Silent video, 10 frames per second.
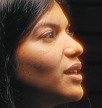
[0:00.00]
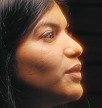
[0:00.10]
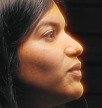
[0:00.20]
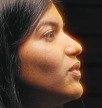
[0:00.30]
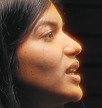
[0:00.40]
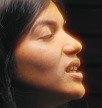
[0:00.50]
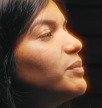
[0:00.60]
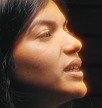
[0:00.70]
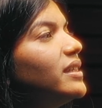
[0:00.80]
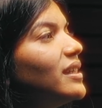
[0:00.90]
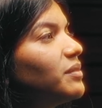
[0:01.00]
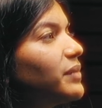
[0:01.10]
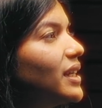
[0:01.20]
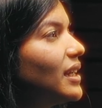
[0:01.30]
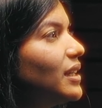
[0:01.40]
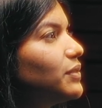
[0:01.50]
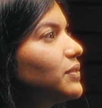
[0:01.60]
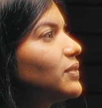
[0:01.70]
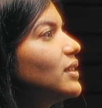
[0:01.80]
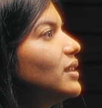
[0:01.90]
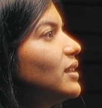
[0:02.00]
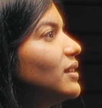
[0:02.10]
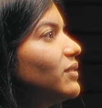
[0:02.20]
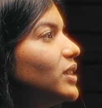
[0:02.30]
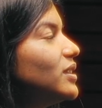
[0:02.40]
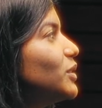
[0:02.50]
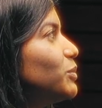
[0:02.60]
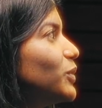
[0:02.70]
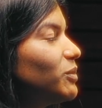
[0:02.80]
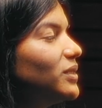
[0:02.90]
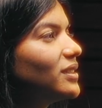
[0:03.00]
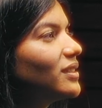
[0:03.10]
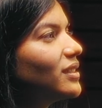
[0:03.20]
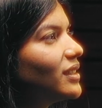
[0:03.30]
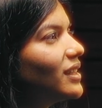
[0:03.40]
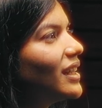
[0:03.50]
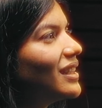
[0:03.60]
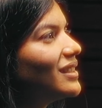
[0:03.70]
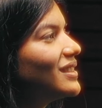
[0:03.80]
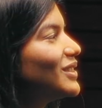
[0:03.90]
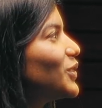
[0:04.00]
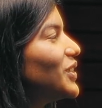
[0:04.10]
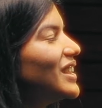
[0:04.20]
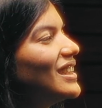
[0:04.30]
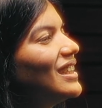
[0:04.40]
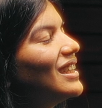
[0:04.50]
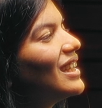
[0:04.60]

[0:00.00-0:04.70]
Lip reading: a very big deal in my life, which you probably heard that story.